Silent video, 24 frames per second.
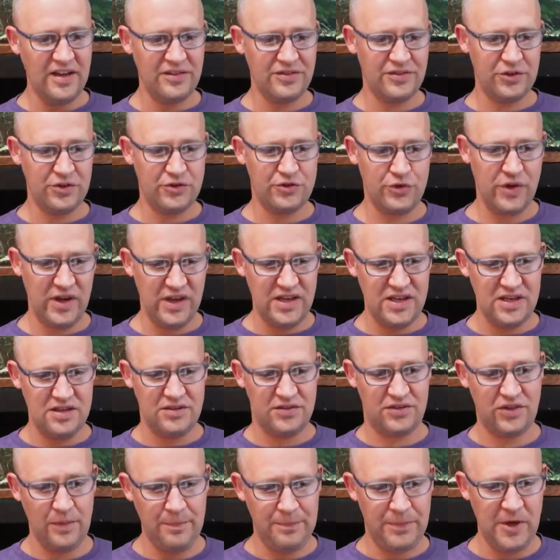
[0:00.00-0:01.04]
Cancer
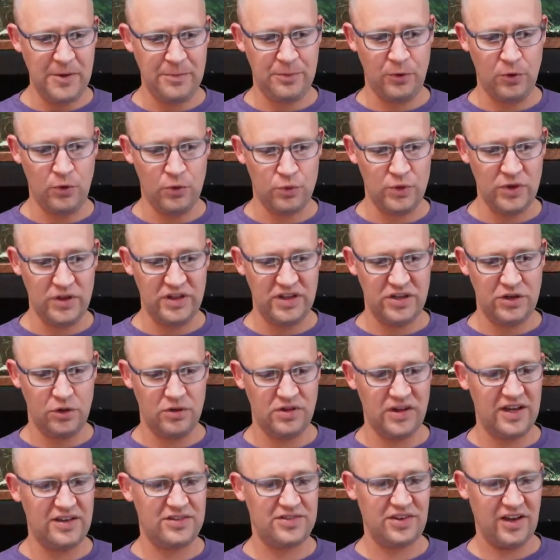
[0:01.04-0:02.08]
Train! Some people really
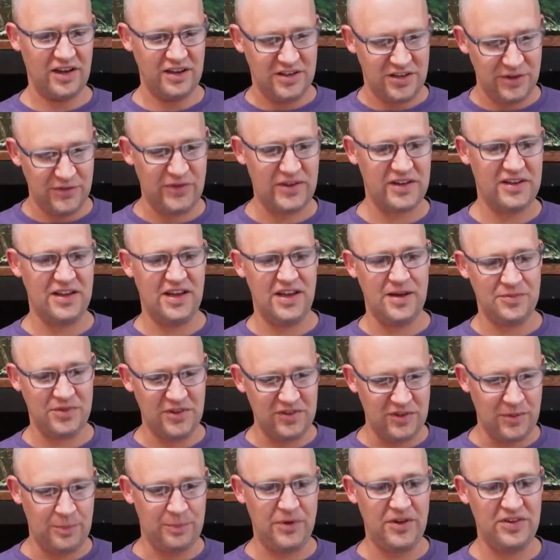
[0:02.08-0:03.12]
don't like scientific
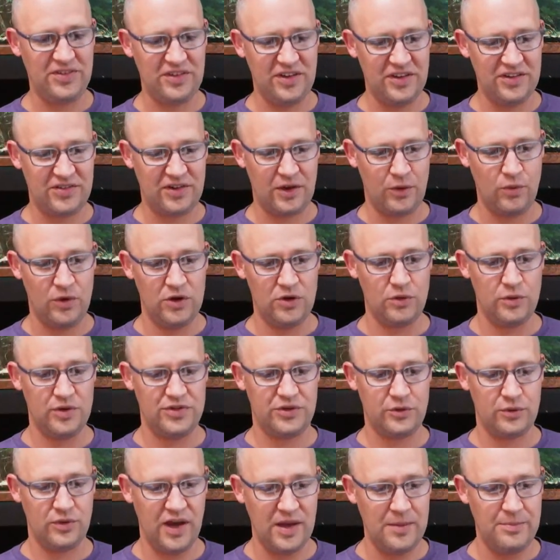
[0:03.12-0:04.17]
names. As a business, I wonder
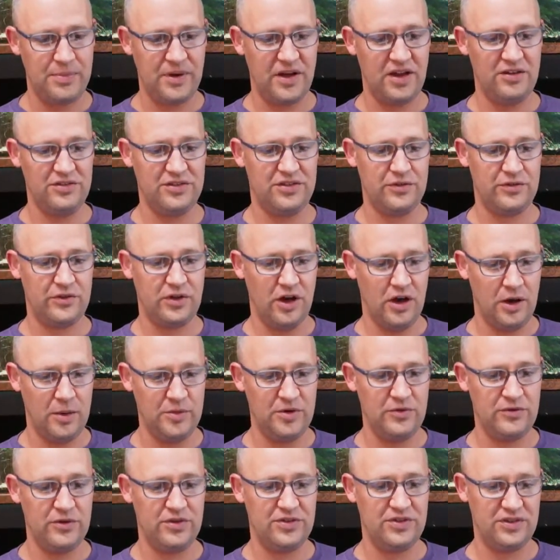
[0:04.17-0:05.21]
what the right balance of
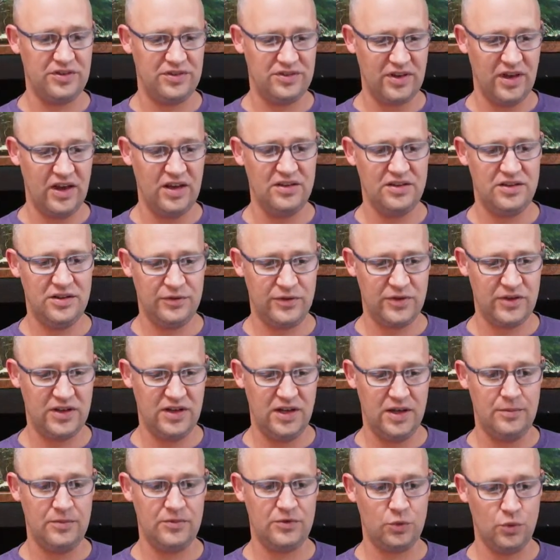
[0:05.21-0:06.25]
common versus scientific
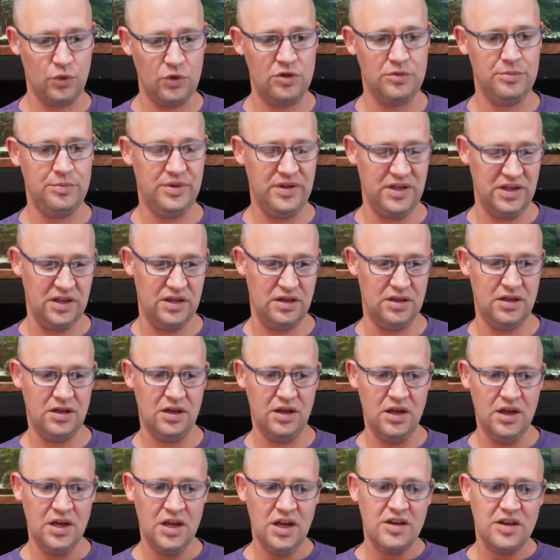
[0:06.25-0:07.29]
names would
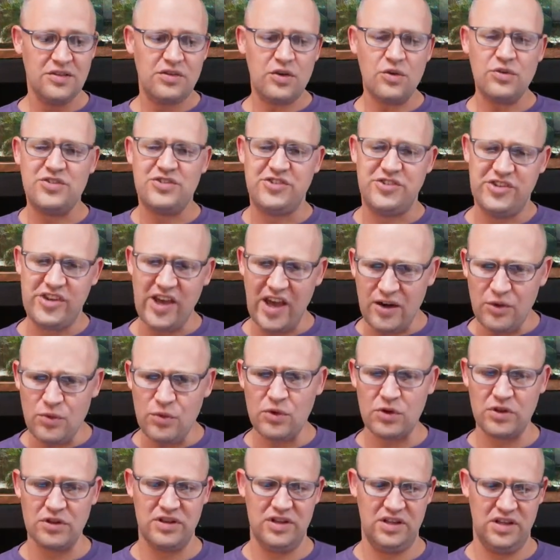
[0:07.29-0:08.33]
be. So
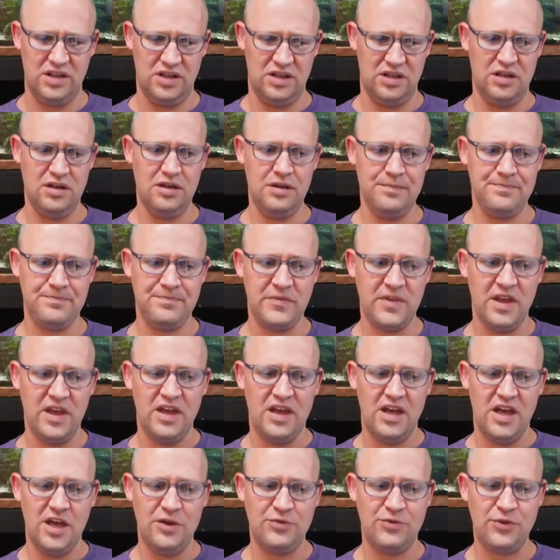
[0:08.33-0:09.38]
generally,
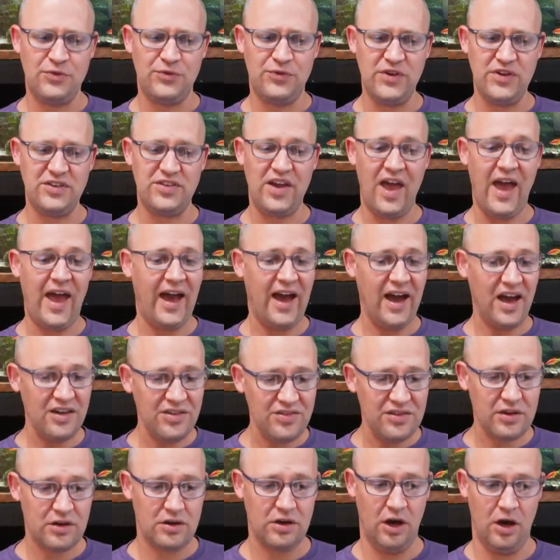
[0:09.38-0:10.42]
if a fish
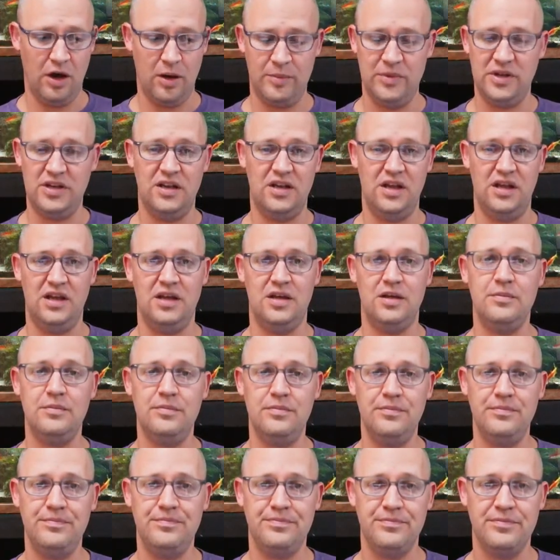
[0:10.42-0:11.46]
has a common
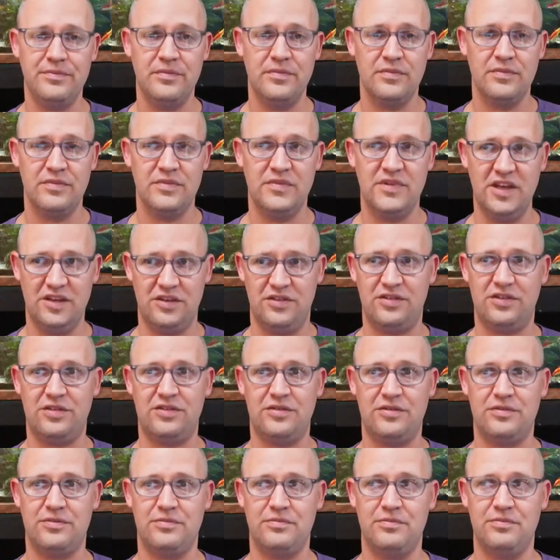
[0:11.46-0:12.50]
name
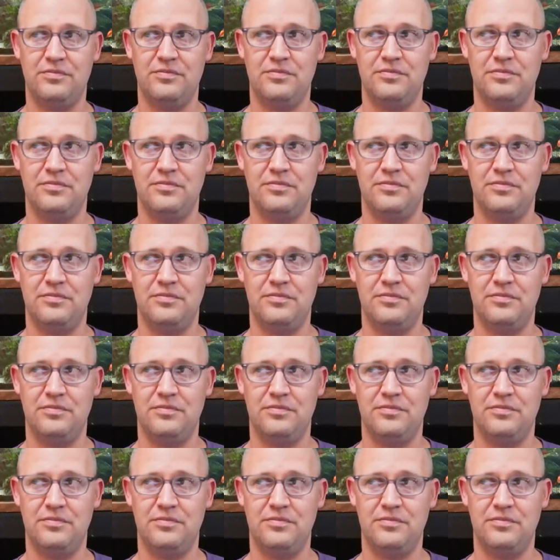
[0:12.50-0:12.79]
that's